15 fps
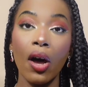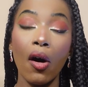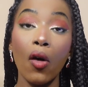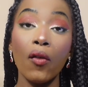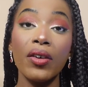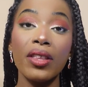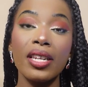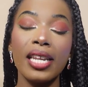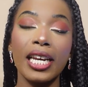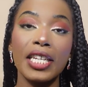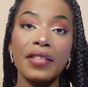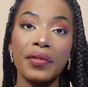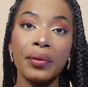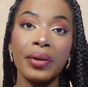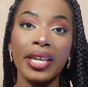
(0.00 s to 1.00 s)
Over the
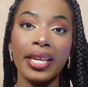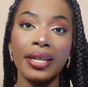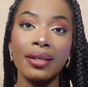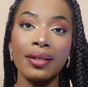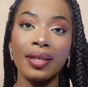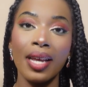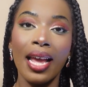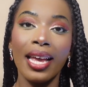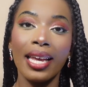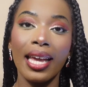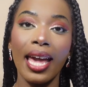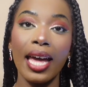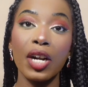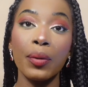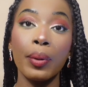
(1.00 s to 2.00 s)
next few years,
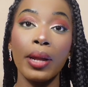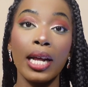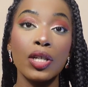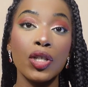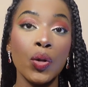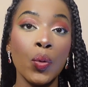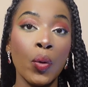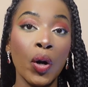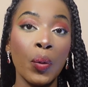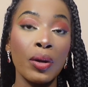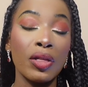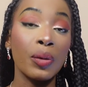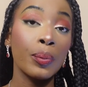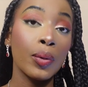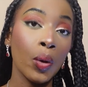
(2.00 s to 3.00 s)
Canada plans to work
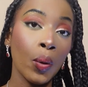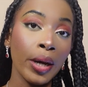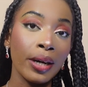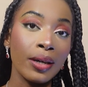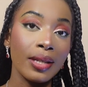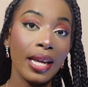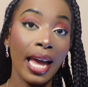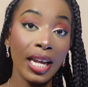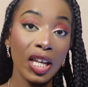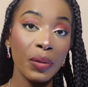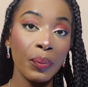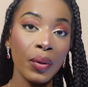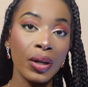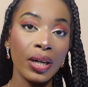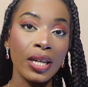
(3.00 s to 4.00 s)
with employers and
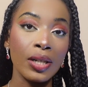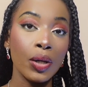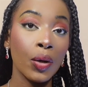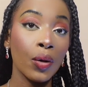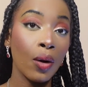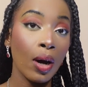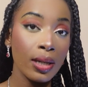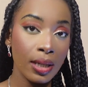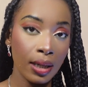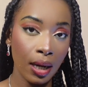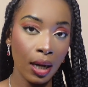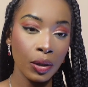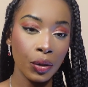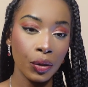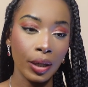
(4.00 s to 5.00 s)
communities across the
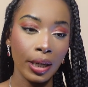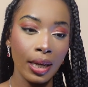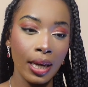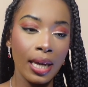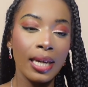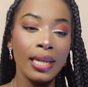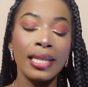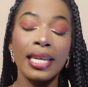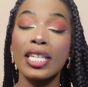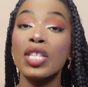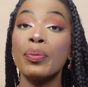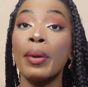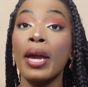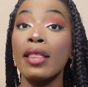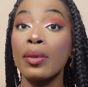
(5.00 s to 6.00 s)
country to
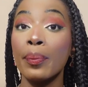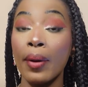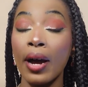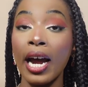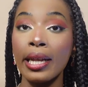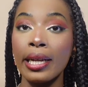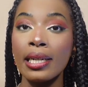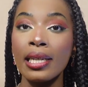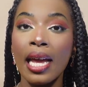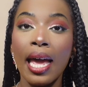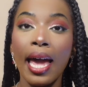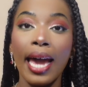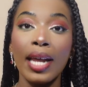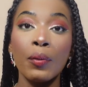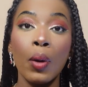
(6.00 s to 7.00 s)
expand the pilot
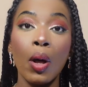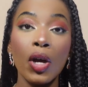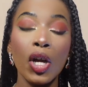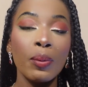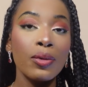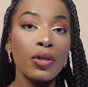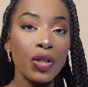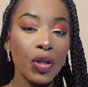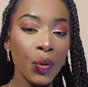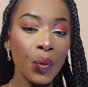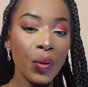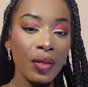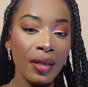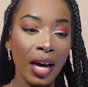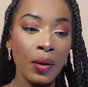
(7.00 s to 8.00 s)
and welcome
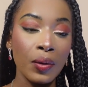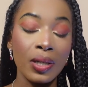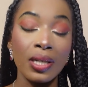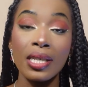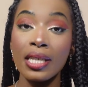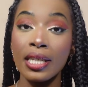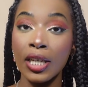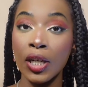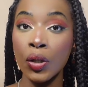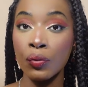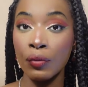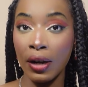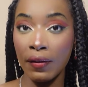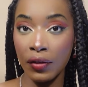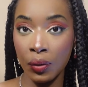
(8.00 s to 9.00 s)
2,000 skilled
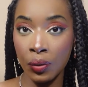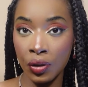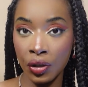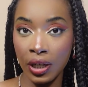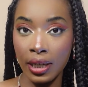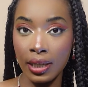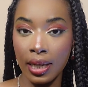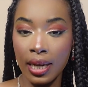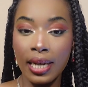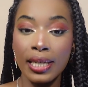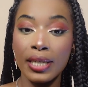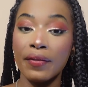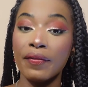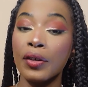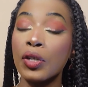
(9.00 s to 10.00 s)
refugees
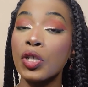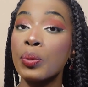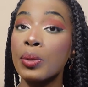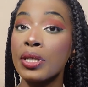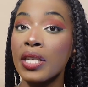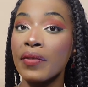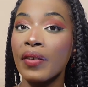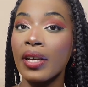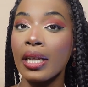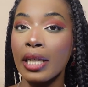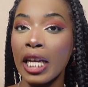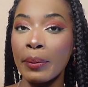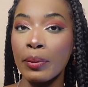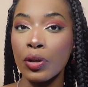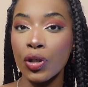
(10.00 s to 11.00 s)
to fill specific
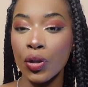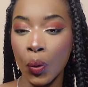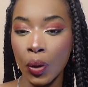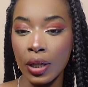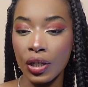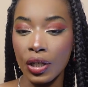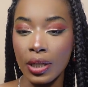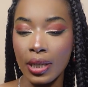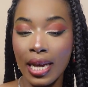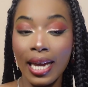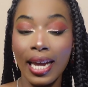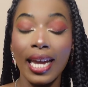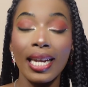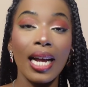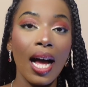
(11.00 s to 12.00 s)
labor shortages
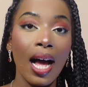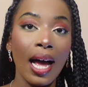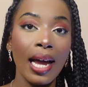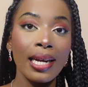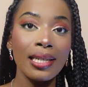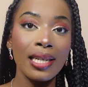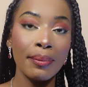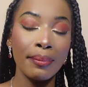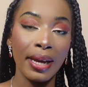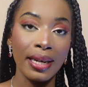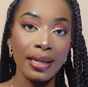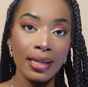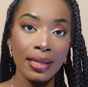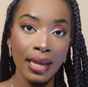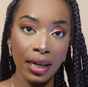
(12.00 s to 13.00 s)
in high
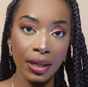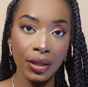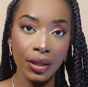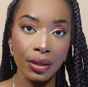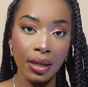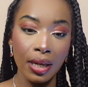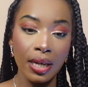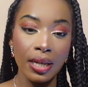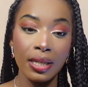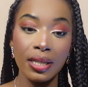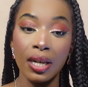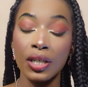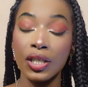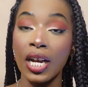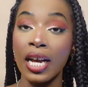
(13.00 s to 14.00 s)
demand sectors
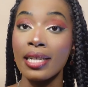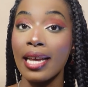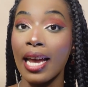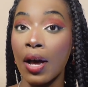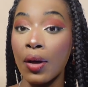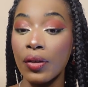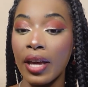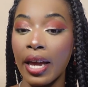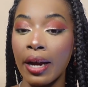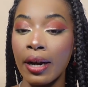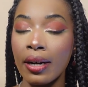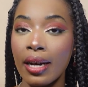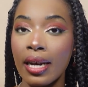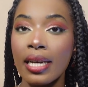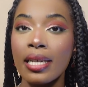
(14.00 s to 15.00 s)
such as
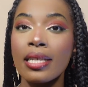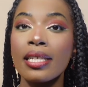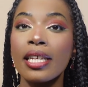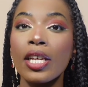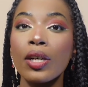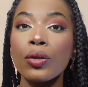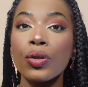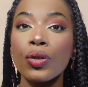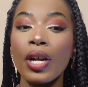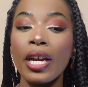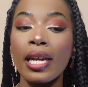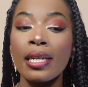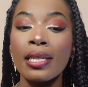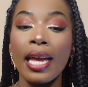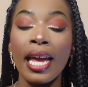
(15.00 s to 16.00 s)
healthcare, skilled
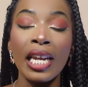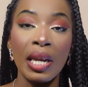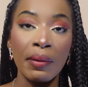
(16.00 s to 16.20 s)
trades, and